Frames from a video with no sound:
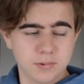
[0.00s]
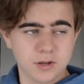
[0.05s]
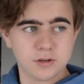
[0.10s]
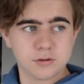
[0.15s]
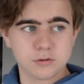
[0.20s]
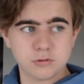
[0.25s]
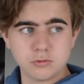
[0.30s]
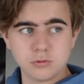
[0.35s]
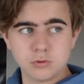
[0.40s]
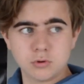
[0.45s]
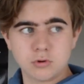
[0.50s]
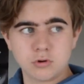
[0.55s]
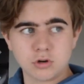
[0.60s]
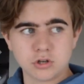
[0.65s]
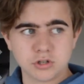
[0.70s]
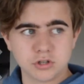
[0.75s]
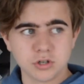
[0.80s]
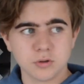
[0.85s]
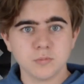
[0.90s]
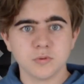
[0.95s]
place called
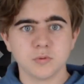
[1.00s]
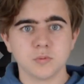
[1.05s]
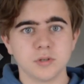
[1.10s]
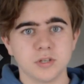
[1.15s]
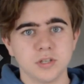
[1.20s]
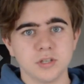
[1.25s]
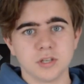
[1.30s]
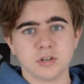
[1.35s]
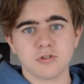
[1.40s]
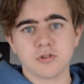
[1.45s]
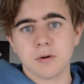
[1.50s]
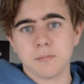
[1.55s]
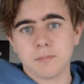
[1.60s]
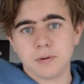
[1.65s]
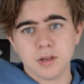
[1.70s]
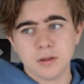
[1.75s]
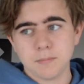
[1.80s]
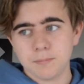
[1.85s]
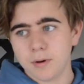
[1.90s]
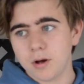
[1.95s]
Cross Jumps, which is a
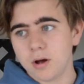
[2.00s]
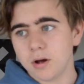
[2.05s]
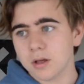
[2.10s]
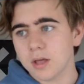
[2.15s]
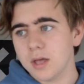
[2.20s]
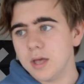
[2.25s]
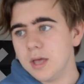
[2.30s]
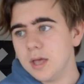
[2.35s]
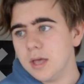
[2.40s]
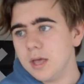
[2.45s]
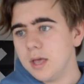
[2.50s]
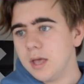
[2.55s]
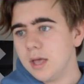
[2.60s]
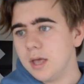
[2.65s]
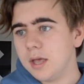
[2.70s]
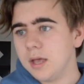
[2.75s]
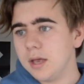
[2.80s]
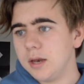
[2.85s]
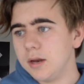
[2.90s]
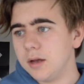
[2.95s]
trampoline park
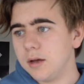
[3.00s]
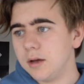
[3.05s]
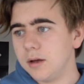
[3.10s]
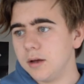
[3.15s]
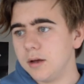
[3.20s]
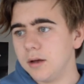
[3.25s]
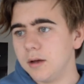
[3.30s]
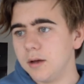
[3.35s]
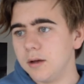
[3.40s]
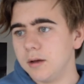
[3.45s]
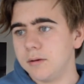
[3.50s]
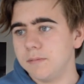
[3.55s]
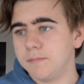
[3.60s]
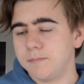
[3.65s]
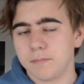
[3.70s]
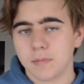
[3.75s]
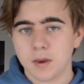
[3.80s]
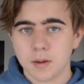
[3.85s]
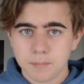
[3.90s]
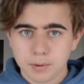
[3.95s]
in
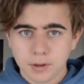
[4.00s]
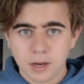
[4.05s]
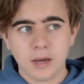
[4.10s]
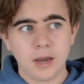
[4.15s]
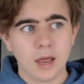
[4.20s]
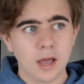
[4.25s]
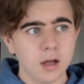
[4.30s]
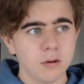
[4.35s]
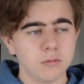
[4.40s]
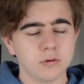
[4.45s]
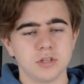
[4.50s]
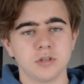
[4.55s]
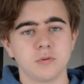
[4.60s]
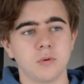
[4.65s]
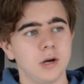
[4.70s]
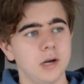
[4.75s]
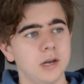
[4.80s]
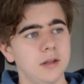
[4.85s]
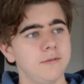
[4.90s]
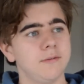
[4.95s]
Breda, which is
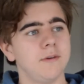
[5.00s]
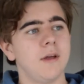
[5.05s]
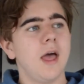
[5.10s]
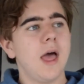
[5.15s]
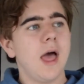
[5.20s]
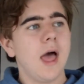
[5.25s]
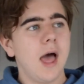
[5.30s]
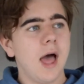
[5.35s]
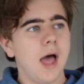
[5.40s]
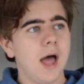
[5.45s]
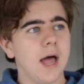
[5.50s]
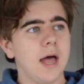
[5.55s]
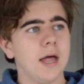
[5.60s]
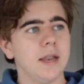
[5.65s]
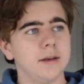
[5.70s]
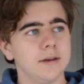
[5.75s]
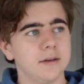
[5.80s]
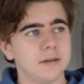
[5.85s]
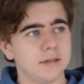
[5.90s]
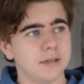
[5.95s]
where I live,
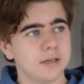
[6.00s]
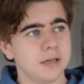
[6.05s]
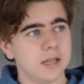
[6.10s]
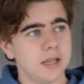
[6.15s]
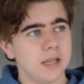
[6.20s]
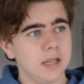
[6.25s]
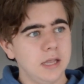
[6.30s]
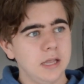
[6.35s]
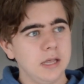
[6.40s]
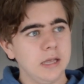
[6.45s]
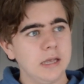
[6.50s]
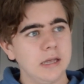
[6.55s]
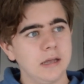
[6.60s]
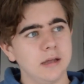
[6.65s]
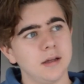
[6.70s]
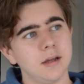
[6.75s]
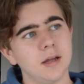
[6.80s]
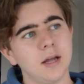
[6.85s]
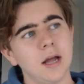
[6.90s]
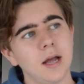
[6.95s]
and
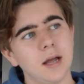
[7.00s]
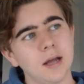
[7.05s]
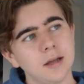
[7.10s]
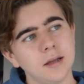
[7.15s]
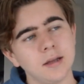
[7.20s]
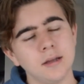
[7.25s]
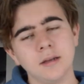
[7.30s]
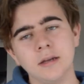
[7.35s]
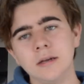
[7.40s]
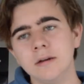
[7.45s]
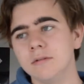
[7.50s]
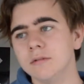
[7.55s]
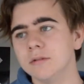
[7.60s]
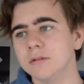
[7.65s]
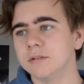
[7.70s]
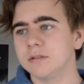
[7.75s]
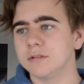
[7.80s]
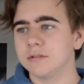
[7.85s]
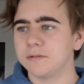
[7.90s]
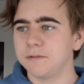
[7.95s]
it
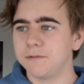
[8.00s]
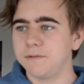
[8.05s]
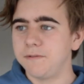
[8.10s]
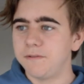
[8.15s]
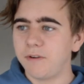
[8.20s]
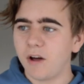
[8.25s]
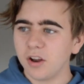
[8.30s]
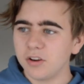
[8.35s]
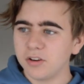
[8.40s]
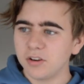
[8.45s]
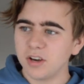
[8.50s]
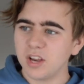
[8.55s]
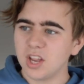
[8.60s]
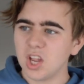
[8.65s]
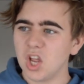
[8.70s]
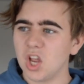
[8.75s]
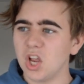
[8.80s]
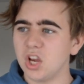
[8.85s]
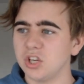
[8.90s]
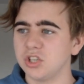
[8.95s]
was
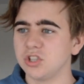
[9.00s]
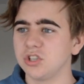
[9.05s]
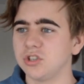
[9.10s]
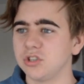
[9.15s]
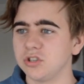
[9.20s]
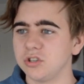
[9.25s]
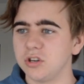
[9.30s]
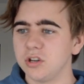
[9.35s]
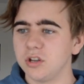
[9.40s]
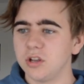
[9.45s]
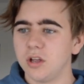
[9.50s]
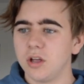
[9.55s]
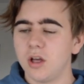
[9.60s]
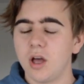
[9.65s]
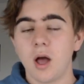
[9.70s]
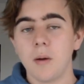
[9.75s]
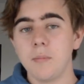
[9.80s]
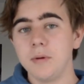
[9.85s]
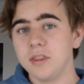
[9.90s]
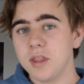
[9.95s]
fun-ish.
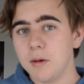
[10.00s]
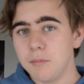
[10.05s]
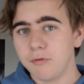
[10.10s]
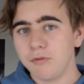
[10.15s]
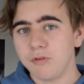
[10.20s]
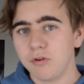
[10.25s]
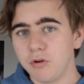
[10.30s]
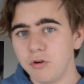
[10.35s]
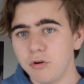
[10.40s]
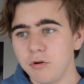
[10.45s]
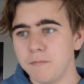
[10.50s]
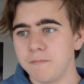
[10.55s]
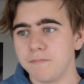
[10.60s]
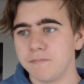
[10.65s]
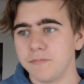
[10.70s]
I've been there before,